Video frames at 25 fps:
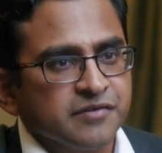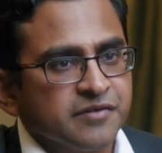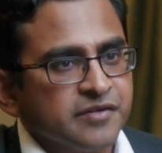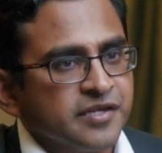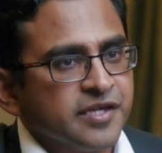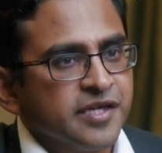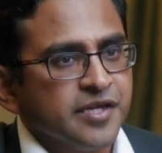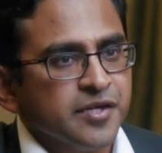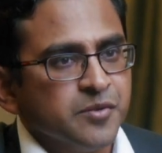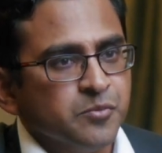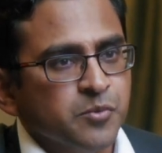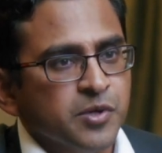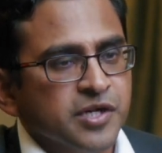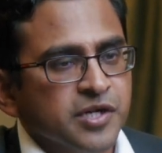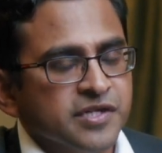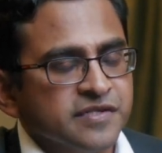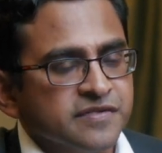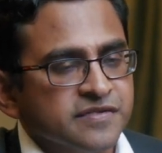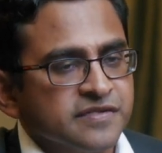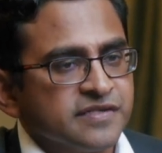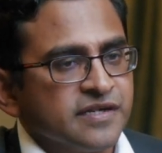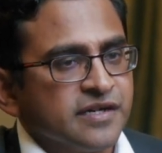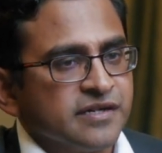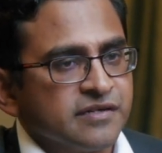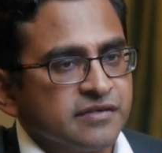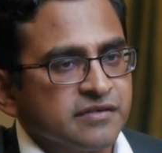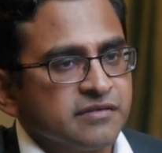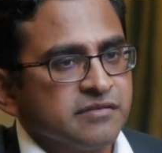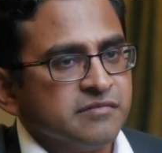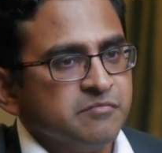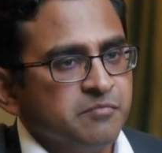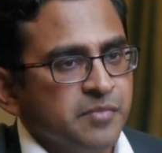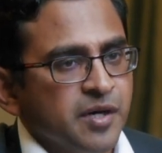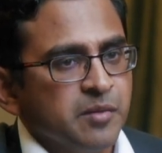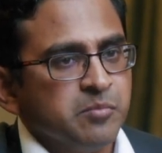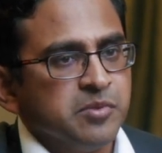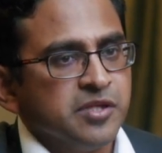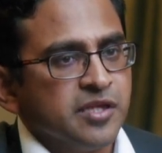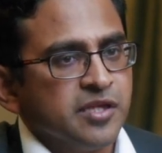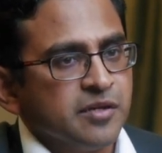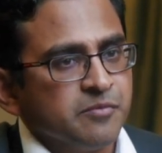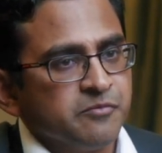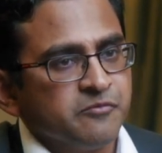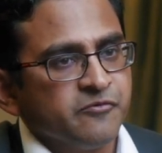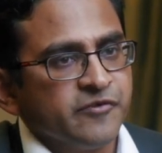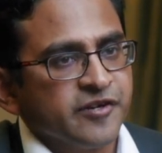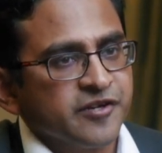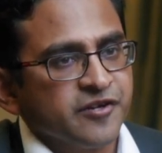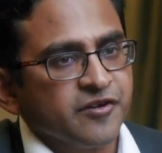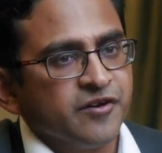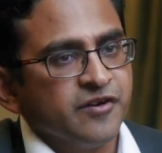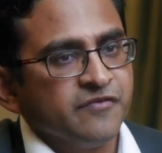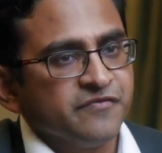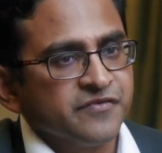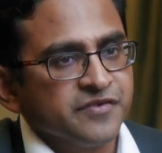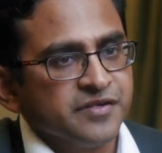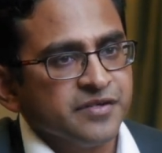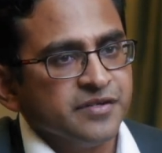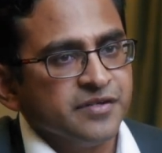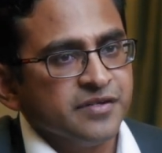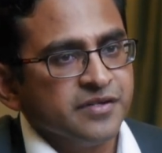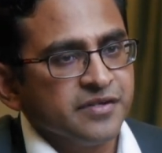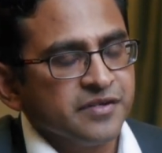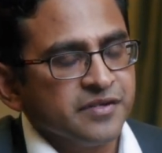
key ones that bubble up very often.